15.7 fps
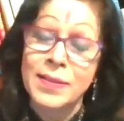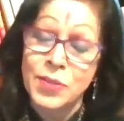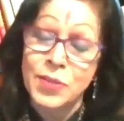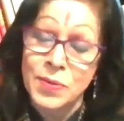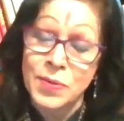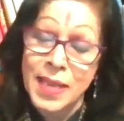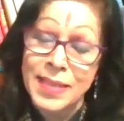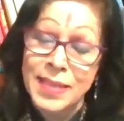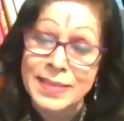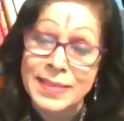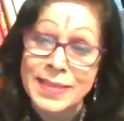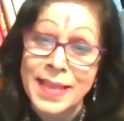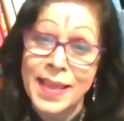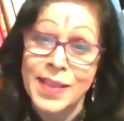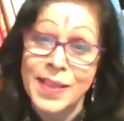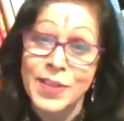Today it's
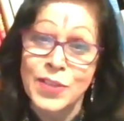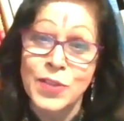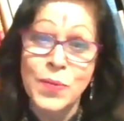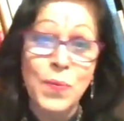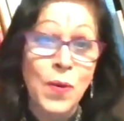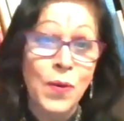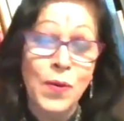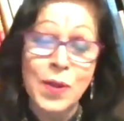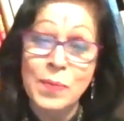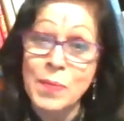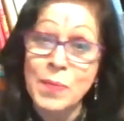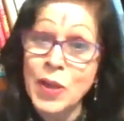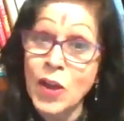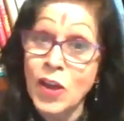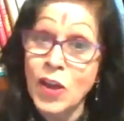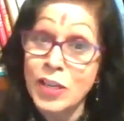there, tomorrow it may
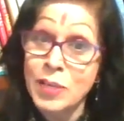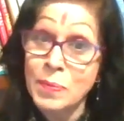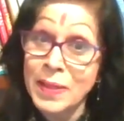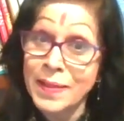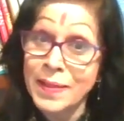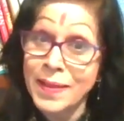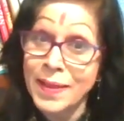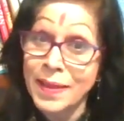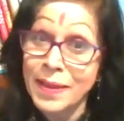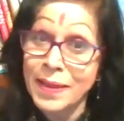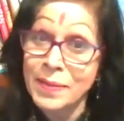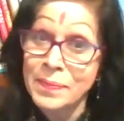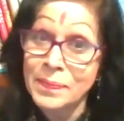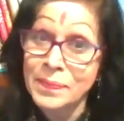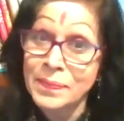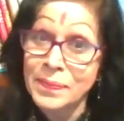not be there.
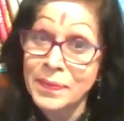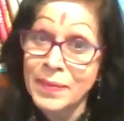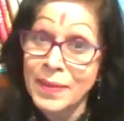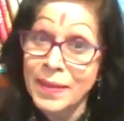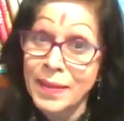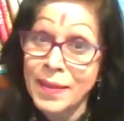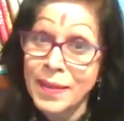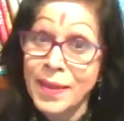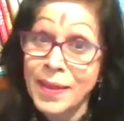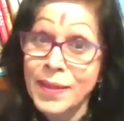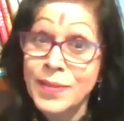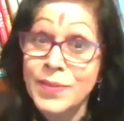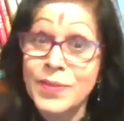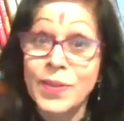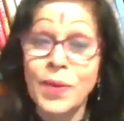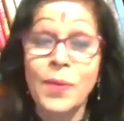
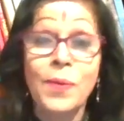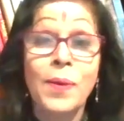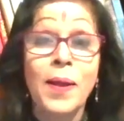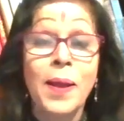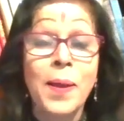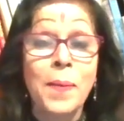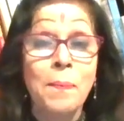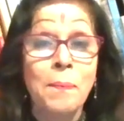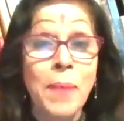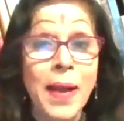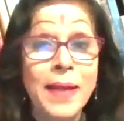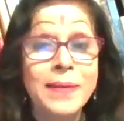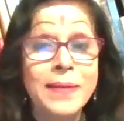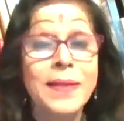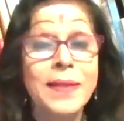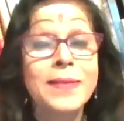So,
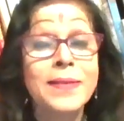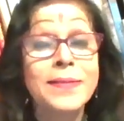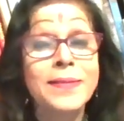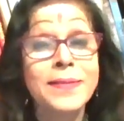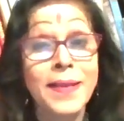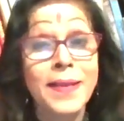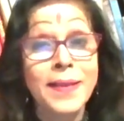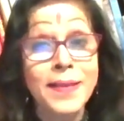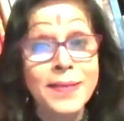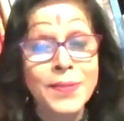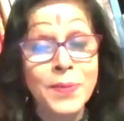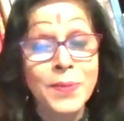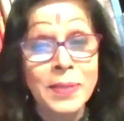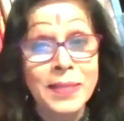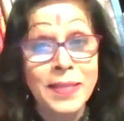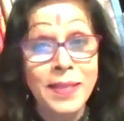but
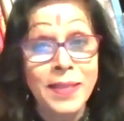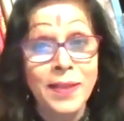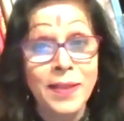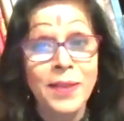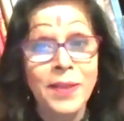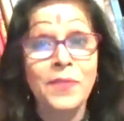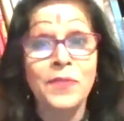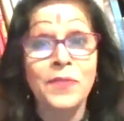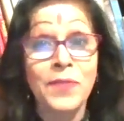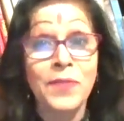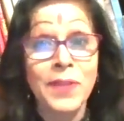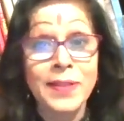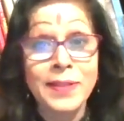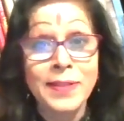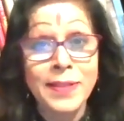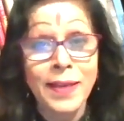Saraswati,
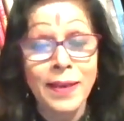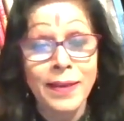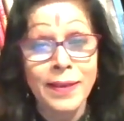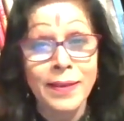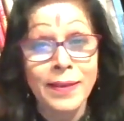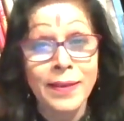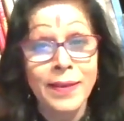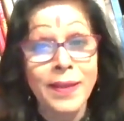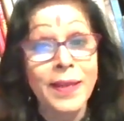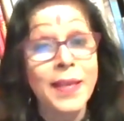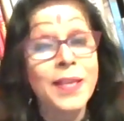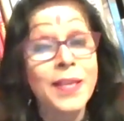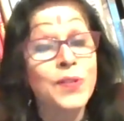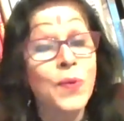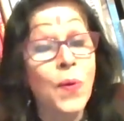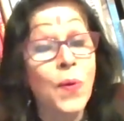Vidya,
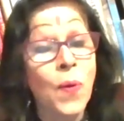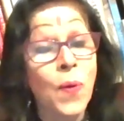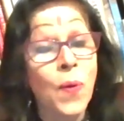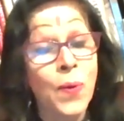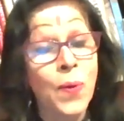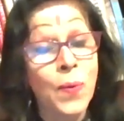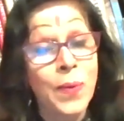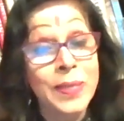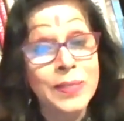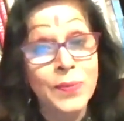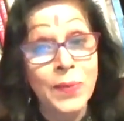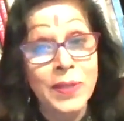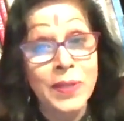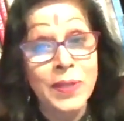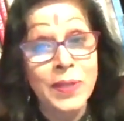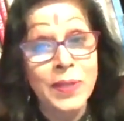is always
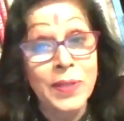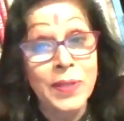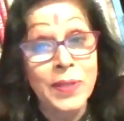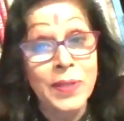with you.